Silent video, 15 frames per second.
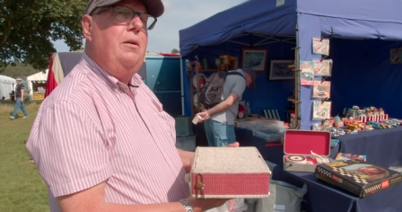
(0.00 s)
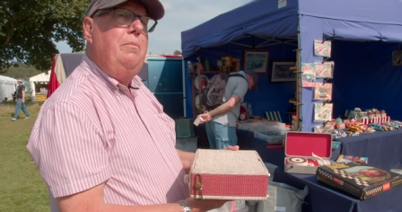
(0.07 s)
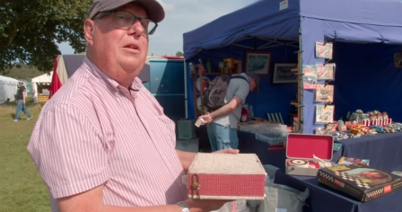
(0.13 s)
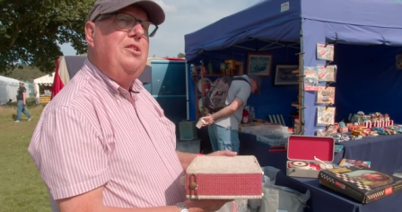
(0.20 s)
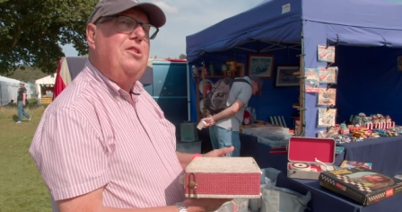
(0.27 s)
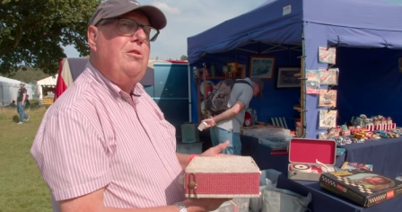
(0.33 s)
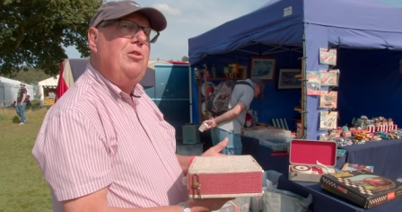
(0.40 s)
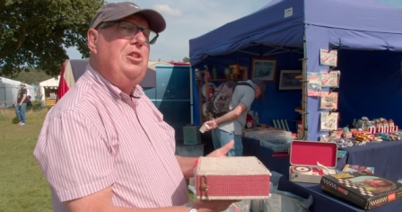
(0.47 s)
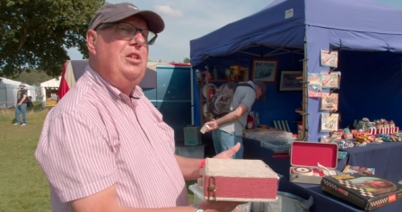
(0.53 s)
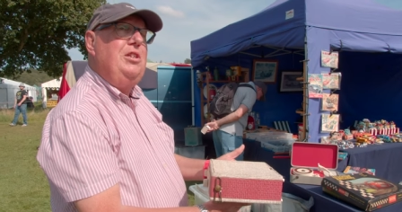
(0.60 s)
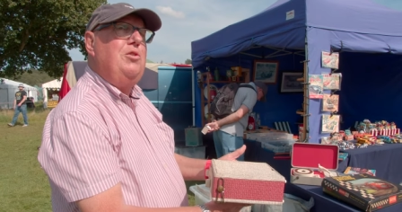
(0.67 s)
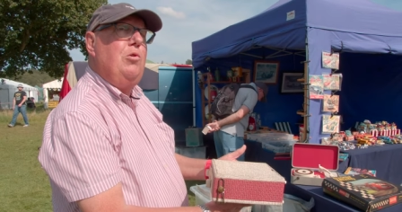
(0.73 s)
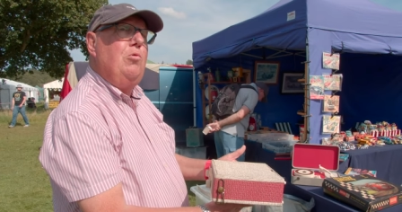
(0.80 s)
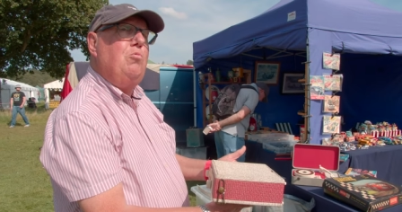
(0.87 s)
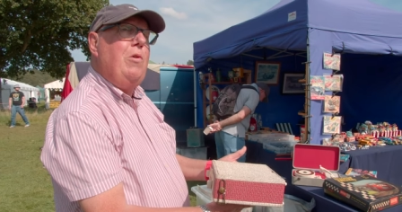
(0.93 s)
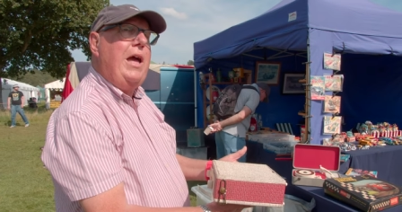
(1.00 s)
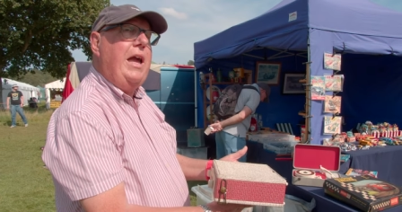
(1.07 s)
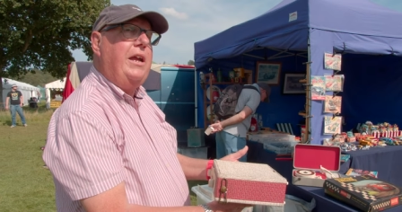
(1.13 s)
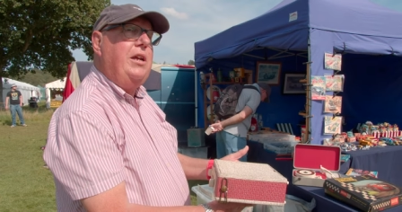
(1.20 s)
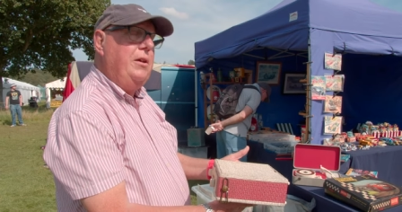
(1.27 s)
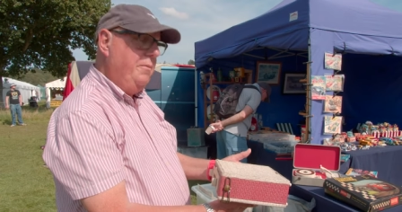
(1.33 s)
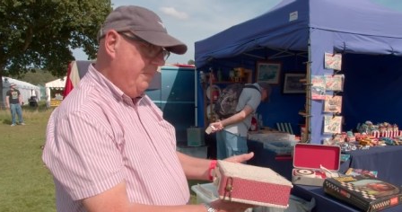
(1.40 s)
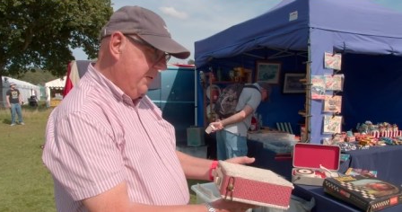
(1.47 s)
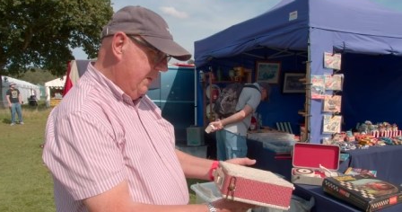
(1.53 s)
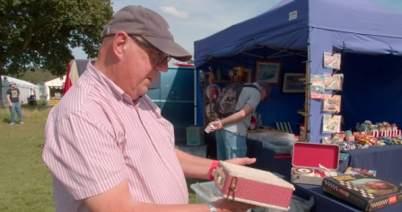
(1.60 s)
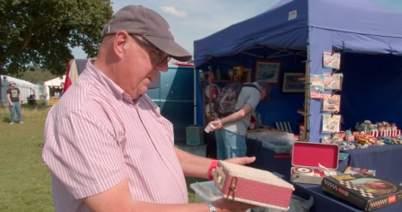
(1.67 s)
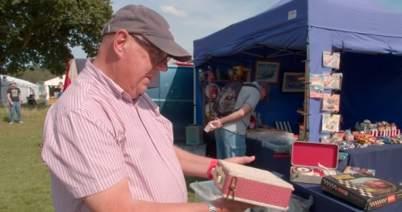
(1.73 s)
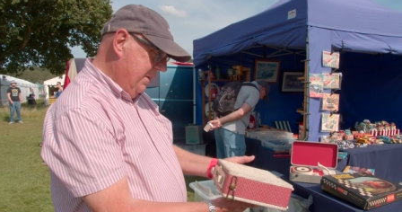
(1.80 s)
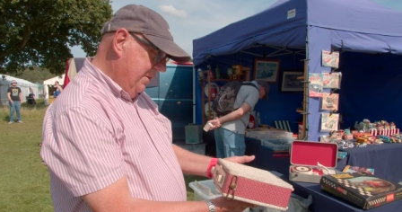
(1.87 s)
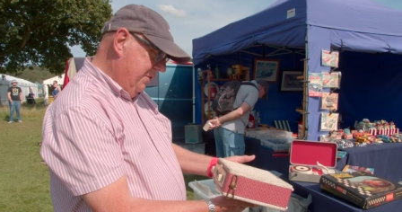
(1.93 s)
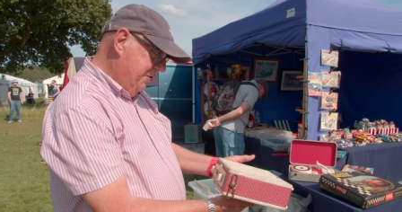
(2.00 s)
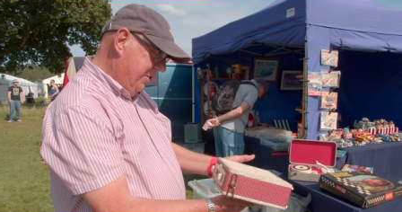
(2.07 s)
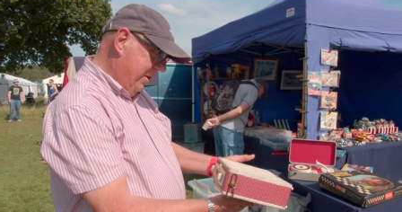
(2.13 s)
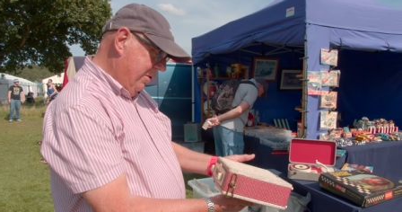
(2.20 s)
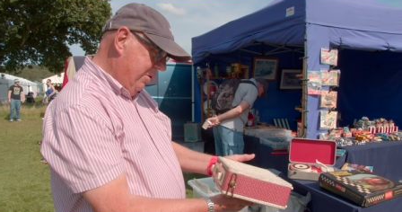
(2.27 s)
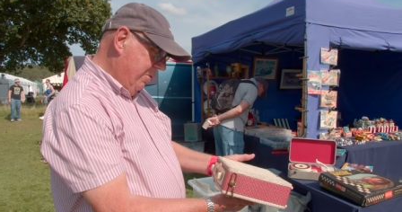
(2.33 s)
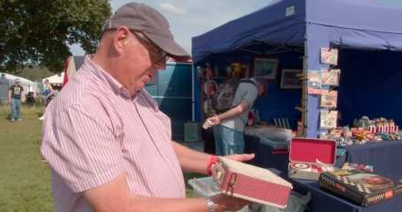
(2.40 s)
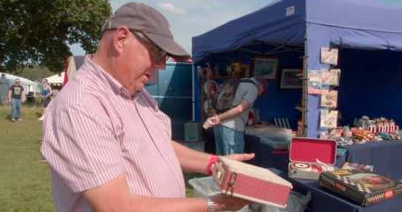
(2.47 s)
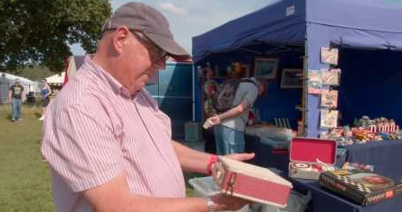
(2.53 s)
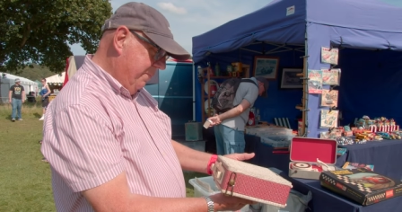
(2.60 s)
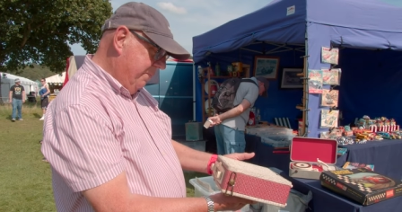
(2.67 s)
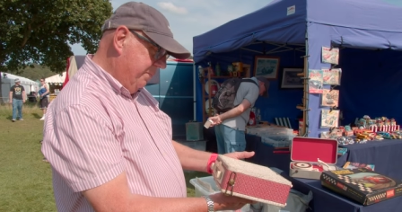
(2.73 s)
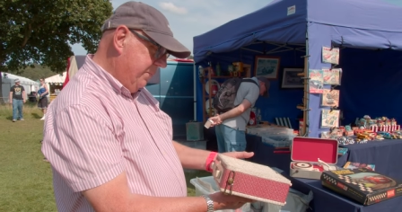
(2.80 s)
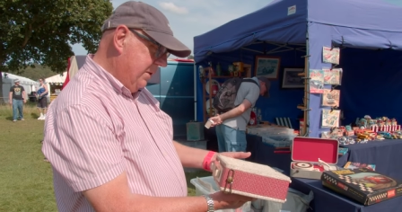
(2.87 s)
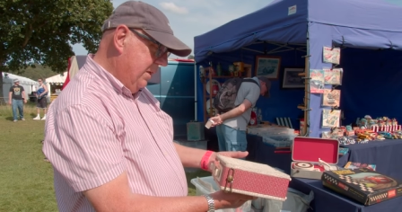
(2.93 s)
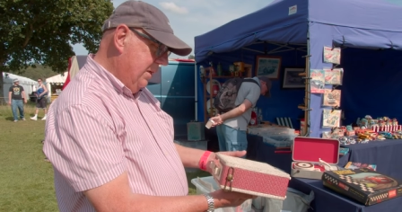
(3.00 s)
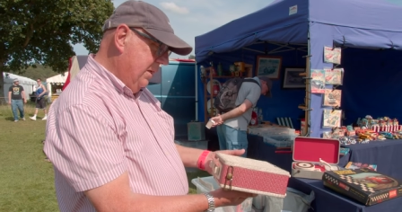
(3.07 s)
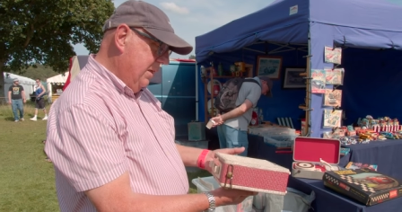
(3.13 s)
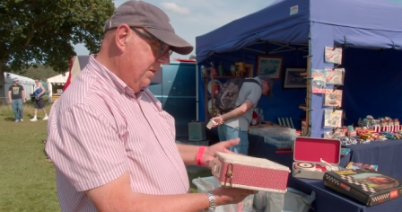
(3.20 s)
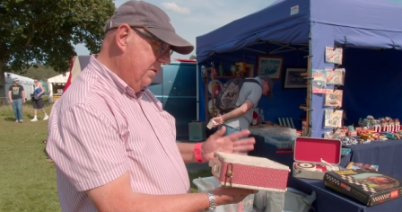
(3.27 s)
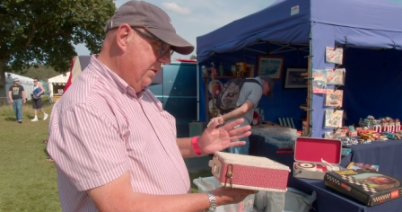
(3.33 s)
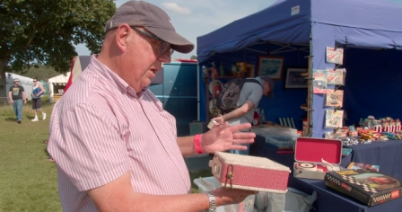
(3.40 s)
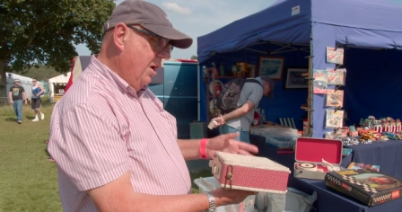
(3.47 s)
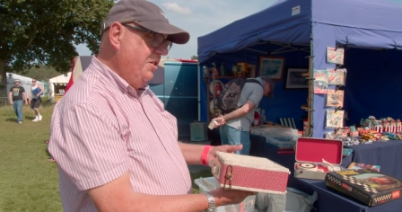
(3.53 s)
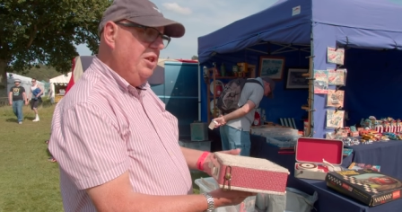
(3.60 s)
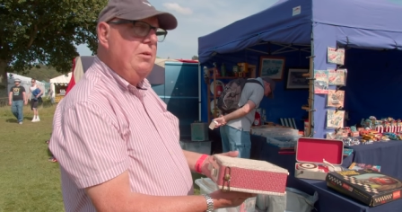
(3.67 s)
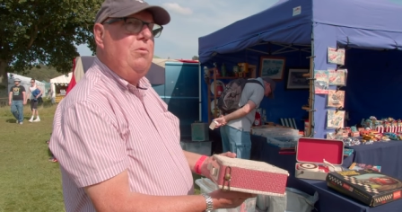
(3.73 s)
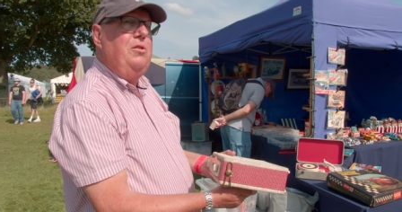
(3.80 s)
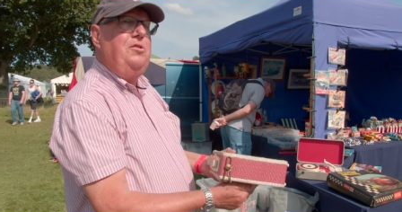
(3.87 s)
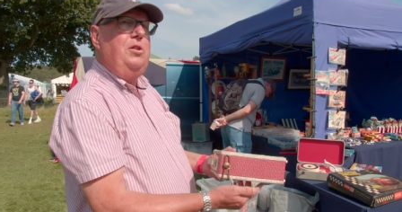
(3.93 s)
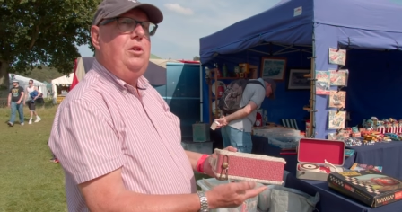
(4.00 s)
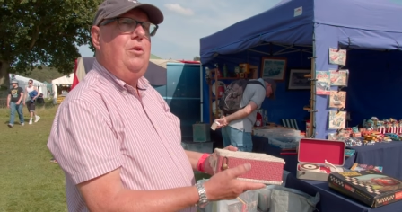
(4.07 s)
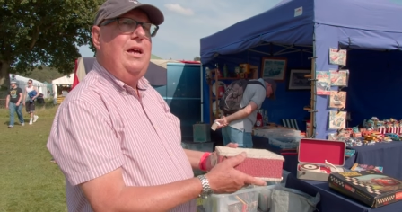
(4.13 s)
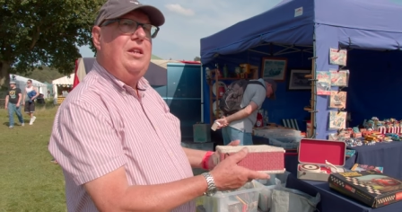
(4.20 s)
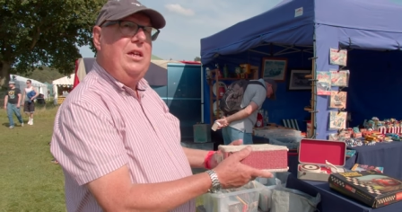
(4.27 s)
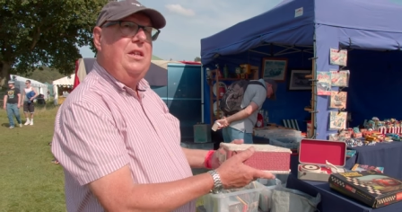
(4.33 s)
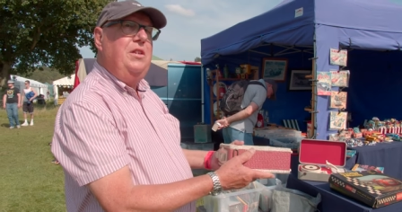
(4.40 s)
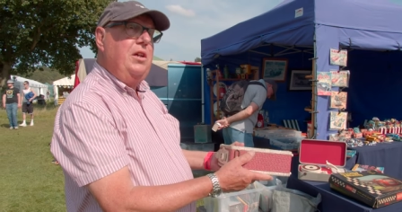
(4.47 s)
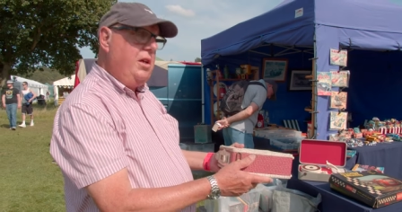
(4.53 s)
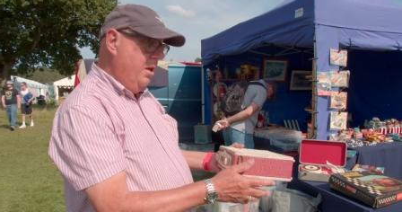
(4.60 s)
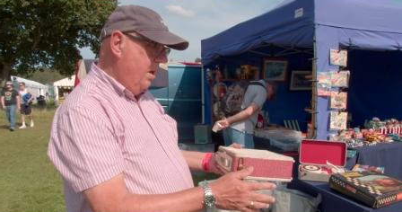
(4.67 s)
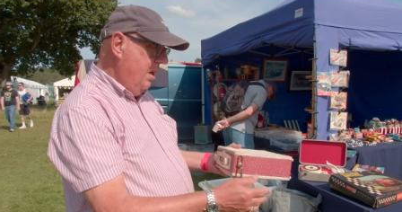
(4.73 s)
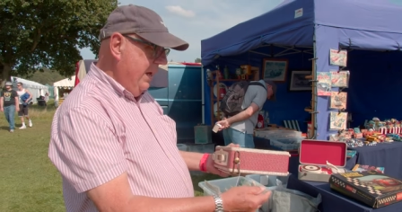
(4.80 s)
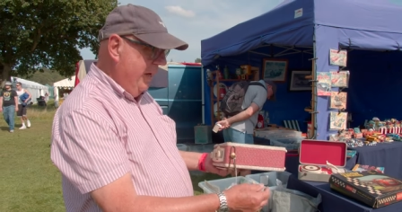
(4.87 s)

and been slotted into a rack. So um, the idea was that you had it in the car